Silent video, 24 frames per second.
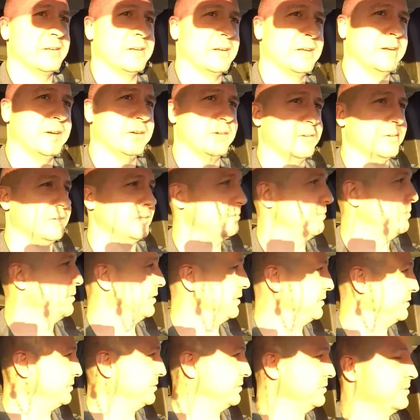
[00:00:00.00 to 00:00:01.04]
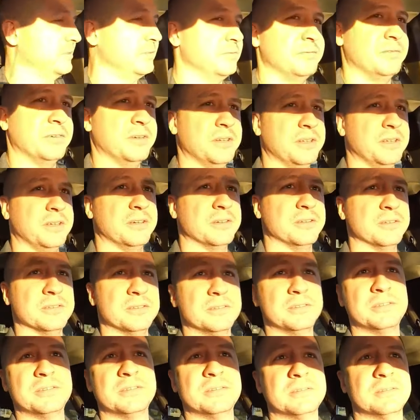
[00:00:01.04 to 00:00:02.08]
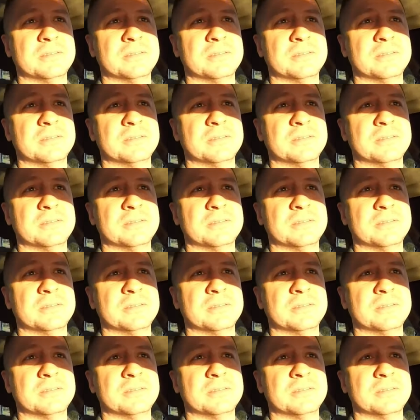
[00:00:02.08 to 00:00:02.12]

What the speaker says: I know pictures and videos